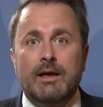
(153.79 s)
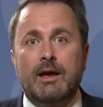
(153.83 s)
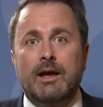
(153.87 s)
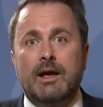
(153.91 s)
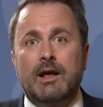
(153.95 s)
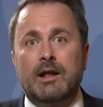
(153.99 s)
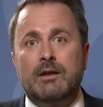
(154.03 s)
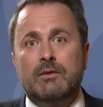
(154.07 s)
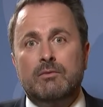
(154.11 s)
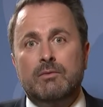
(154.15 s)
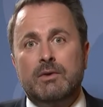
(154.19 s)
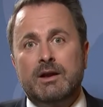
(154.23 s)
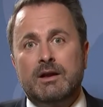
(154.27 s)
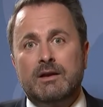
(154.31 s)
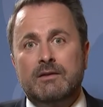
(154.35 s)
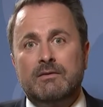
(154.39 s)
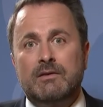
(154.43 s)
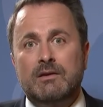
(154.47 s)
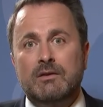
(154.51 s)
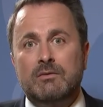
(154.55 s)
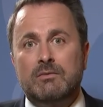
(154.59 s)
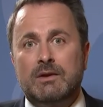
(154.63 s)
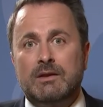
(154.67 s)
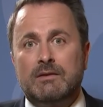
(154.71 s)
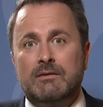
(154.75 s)
And when I
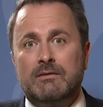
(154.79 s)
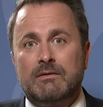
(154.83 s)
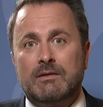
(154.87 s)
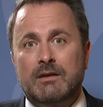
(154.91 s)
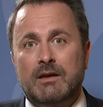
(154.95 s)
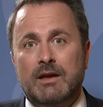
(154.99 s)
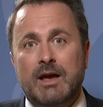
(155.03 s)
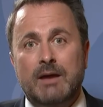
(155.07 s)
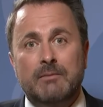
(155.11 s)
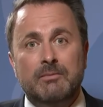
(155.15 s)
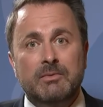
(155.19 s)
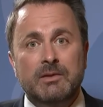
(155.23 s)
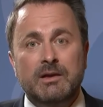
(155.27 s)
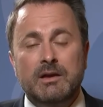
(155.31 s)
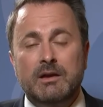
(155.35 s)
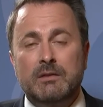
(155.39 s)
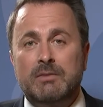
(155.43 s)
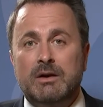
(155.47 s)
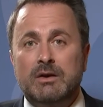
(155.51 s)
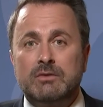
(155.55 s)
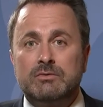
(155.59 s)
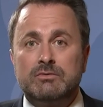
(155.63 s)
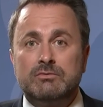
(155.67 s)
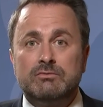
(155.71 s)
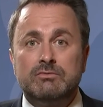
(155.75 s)
see what's uh, happening
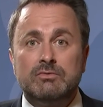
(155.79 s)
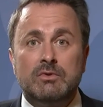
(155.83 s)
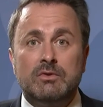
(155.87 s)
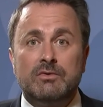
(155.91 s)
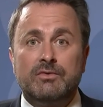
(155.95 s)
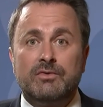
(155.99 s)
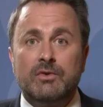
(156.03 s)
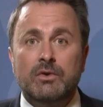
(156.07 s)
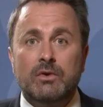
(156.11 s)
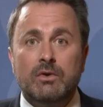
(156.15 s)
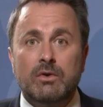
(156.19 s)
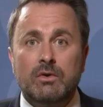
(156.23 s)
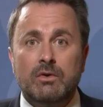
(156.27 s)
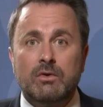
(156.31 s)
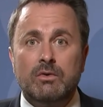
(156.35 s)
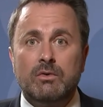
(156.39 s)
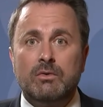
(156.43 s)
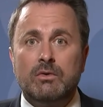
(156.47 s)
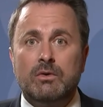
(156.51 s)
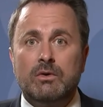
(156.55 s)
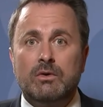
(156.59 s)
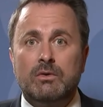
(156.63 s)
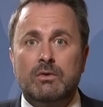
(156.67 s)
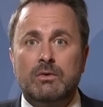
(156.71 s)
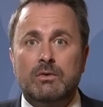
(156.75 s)
about the rule of law,
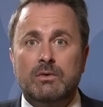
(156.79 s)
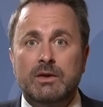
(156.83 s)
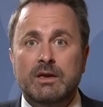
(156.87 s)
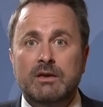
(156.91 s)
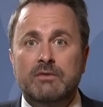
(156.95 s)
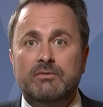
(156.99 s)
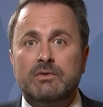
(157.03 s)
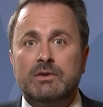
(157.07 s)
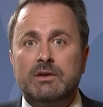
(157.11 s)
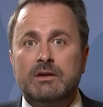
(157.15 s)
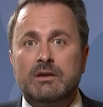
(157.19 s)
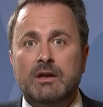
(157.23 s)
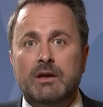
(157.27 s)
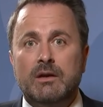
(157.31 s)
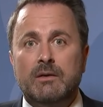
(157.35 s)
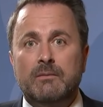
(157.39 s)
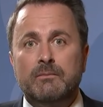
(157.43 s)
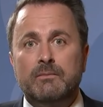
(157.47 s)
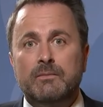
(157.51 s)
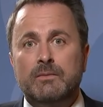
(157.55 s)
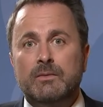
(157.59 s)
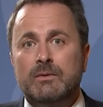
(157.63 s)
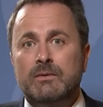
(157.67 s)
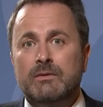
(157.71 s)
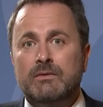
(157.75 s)
or even
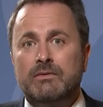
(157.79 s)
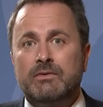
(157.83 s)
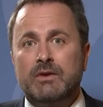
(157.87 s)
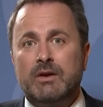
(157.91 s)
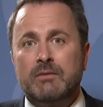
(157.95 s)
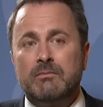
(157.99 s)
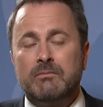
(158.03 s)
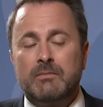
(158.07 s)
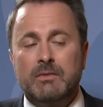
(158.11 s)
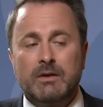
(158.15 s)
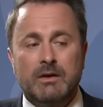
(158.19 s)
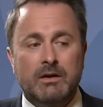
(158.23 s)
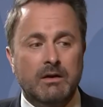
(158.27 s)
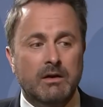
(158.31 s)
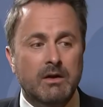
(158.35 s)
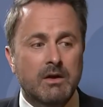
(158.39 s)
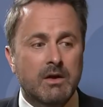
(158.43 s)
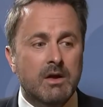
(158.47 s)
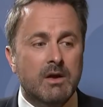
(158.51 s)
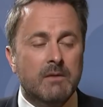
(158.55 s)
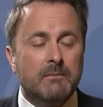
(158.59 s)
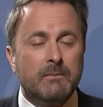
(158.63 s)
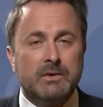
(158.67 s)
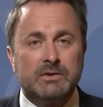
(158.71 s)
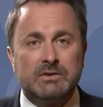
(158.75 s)
um, some uh,
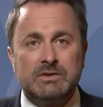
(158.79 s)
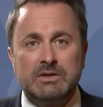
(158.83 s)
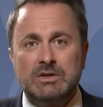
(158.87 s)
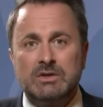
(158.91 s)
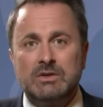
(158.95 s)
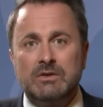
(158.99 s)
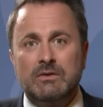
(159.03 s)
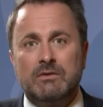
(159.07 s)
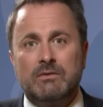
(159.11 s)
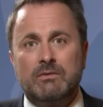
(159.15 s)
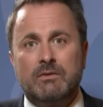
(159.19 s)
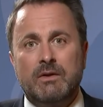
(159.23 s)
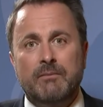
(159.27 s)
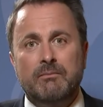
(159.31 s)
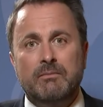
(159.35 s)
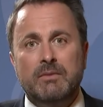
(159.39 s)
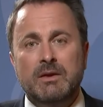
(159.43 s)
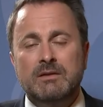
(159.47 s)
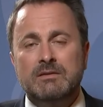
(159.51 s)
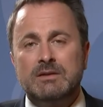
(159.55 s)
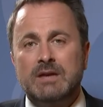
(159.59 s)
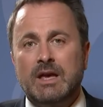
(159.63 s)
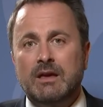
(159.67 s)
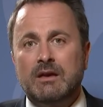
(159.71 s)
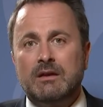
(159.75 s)
positions that have
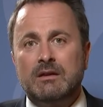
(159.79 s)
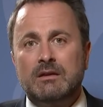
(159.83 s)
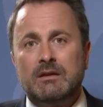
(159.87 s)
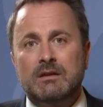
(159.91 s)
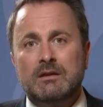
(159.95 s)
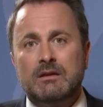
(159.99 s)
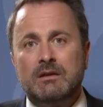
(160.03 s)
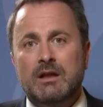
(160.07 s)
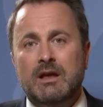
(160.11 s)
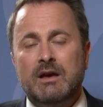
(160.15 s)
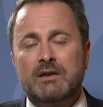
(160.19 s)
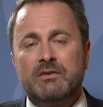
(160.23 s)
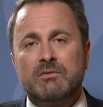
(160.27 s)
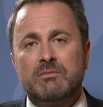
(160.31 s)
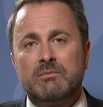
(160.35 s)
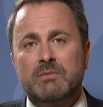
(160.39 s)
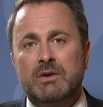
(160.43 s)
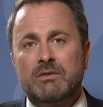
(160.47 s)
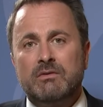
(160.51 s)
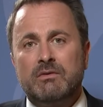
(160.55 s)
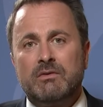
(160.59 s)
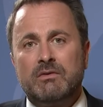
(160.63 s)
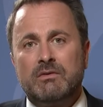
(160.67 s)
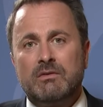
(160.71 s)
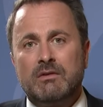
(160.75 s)
been taken in the last
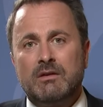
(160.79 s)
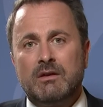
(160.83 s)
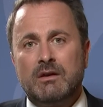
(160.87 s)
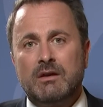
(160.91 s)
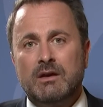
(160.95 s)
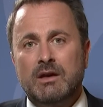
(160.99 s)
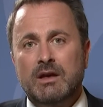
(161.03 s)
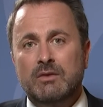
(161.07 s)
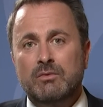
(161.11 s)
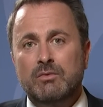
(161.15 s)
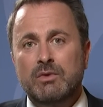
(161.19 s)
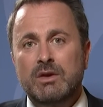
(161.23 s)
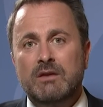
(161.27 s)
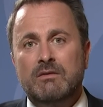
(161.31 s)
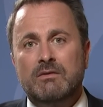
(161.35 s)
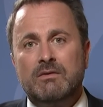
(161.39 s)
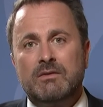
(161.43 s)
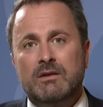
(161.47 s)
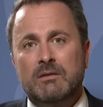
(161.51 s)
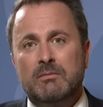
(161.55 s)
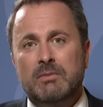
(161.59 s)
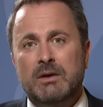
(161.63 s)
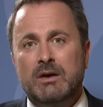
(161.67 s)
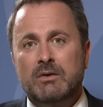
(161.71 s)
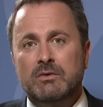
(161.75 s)
months uh, and
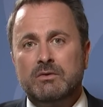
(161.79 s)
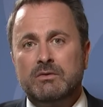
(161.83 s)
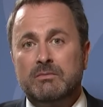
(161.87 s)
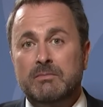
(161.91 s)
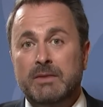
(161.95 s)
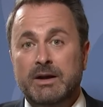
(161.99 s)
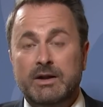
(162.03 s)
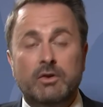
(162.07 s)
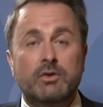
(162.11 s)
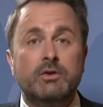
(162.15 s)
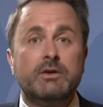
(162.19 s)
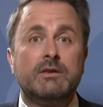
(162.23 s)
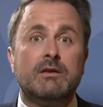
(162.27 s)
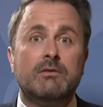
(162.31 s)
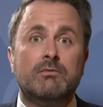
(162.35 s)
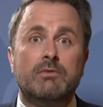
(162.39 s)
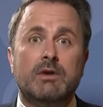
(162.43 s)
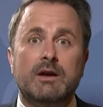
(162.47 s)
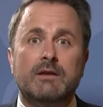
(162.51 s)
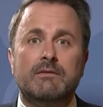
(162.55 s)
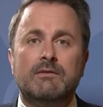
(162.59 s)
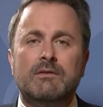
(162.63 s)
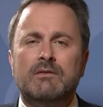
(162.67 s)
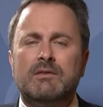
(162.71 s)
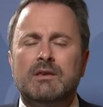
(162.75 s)
weeks about minority
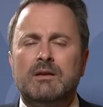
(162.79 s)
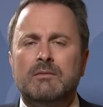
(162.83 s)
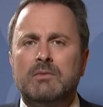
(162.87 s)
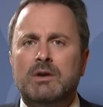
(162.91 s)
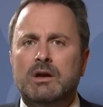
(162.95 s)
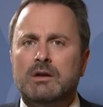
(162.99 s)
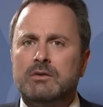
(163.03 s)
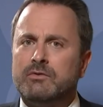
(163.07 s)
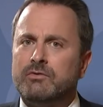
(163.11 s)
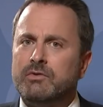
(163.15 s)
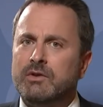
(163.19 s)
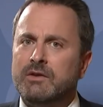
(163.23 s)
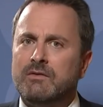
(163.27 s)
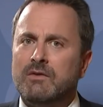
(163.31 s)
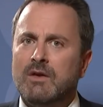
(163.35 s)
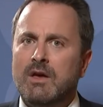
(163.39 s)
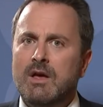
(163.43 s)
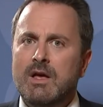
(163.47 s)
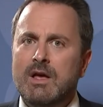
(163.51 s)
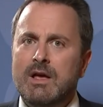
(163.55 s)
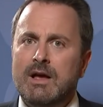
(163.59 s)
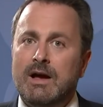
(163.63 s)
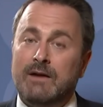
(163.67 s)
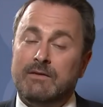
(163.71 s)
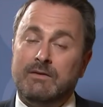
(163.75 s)
rights in some countries,
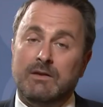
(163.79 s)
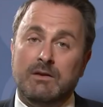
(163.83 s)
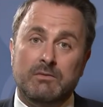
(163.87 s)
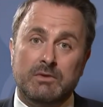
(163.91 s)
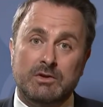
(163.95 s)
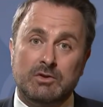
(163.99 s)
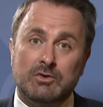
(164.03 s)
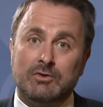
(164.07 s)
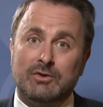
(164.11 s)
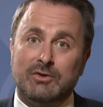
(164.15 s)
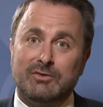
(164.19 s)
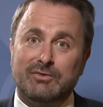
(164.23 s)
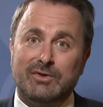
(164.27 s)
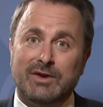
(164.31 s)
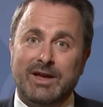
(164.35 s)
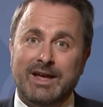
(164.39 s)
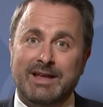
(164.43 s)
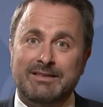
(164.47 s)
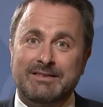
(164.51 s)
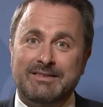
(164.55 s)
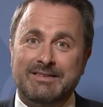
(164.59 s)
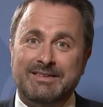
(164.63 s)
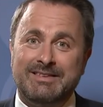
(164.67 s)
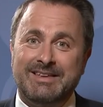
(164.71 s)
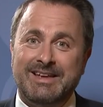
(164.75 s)
I think we should not
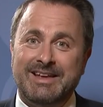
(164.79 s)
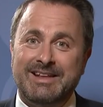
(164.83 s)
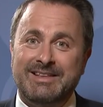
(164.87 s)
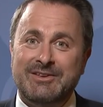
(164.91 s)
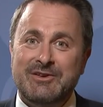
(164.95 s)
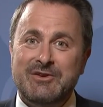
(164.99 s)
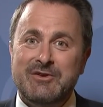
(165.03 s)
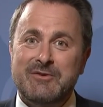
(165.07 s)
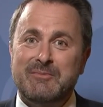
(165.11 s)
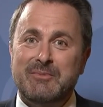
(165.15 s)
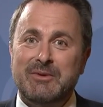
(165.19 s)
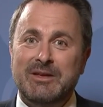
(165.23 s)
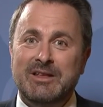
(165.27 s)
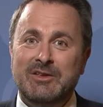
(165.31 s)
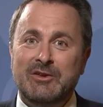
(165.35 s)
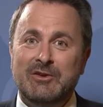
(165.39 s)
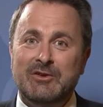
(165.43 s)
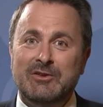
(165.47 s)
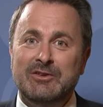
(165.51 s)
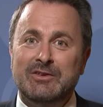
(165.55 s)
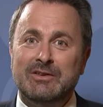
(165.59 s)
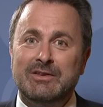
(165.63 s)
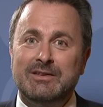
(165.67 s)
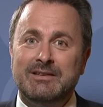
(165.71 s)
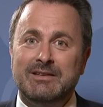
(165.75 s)
forget that the European
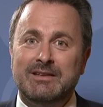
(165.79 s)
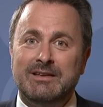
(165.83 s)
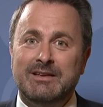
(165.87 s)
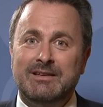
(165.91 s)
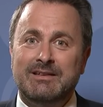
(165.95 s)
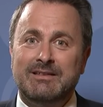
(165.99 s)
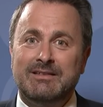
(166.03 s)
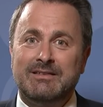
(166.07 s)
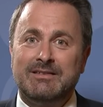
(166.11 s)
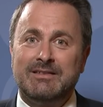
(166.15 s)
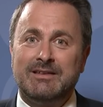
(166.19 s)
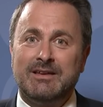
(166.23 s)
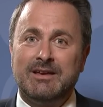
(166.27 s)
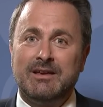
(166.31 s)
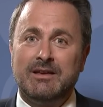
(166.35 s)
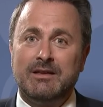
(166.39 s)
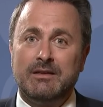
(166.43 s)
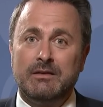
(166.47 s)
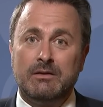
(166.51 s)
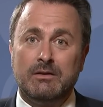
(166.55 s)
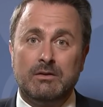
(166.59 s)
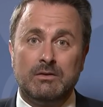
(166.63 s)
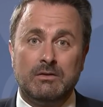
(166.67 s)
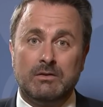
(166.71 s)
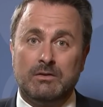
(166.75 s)
Union is uh,
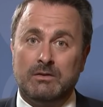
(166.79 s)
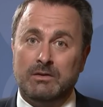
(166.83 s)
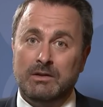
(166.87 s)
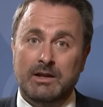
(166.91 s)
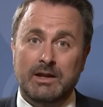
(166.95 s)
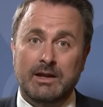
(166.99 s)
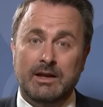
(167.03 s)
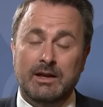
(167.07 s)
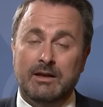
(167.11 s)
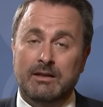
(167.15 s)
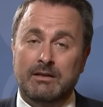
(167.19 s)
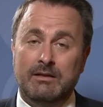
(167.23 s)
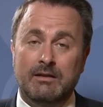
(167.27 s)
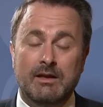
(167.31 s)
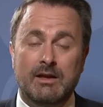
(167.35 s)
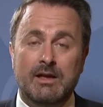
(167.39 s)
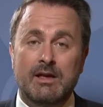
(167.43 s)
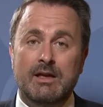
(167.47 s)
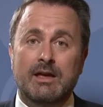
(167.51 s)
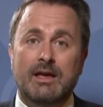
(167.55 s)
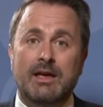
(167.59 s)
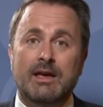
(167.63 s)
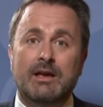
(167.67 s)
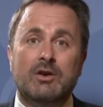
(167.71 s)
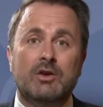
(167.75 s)
not only an
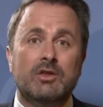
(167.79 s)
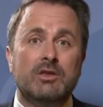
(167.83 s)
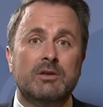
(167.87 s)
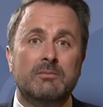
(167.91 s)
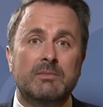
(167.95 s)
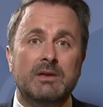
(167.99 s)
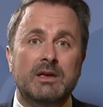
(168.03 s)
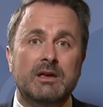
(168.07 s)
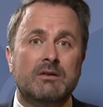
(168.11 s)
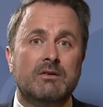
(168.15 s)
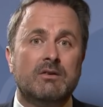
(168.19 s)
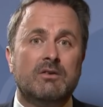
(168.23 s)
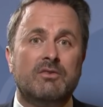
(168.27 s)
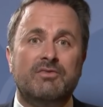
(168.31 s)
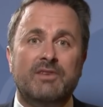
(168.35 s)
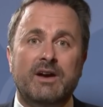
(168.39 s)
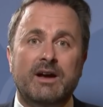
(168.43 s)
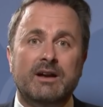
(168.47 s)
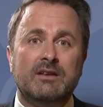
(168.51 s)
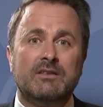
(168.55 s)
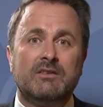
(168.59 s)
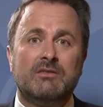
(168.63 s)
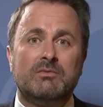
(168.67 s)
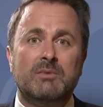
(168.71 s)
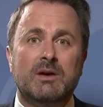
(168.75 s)
economic or
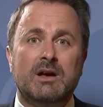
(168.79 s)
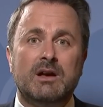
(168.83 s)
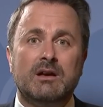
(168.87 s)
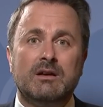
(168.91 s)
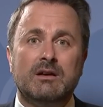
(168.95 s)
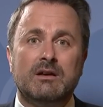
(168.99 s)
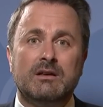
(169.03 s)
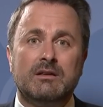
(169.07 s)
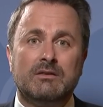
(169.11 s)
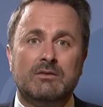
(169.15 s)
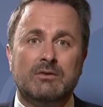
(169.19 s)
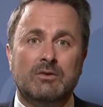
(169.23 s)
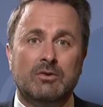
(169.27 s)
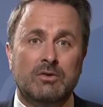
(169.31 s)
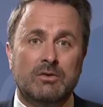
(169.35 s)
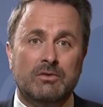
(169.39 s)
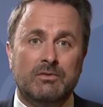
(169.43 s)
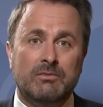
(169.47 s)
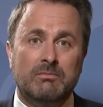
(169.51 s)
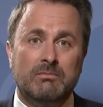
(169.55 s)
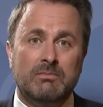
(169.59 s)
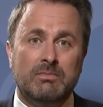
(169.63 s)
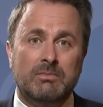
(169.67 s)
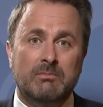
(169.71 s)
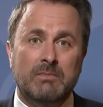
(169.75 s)
finance market
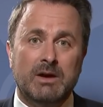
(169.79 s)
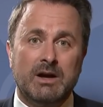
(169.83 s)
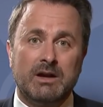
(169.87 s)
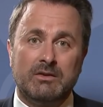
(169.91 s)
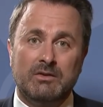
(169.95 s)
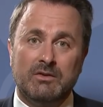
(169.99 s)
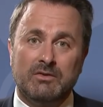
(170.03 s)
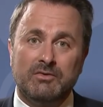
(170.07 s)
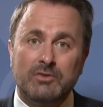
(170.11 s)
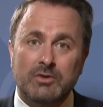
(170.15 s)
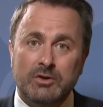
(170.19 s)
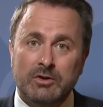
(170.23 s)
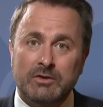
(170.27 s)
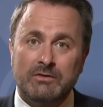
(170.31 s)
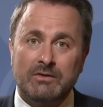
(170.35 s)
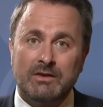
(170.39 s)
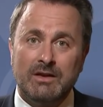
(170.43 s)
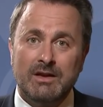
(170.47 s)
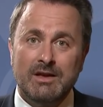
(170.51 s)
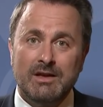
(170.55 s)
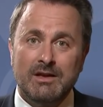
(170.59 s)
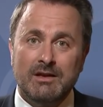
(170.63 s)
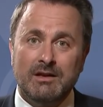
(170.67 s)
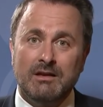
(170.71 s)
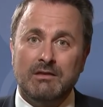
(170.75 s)
or market of goods,
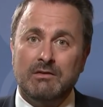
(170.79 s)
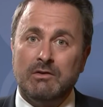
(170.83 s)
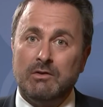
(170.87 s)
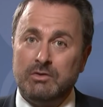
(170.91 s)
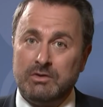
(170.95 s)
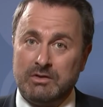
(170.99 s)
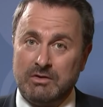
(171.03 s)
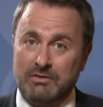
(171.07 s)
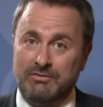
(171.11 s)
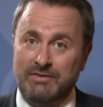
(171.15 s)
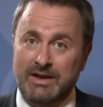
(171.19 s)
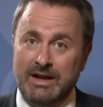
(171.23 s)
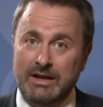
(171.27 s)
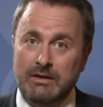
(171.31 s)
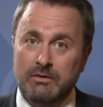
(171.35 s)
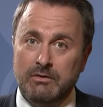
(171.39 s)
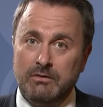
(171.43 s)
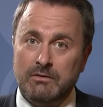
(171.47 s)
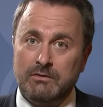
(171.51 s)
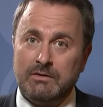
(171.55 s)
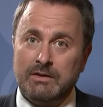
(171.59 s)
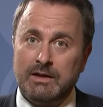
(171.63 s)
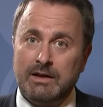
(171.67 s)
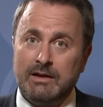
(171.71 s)
it's also values.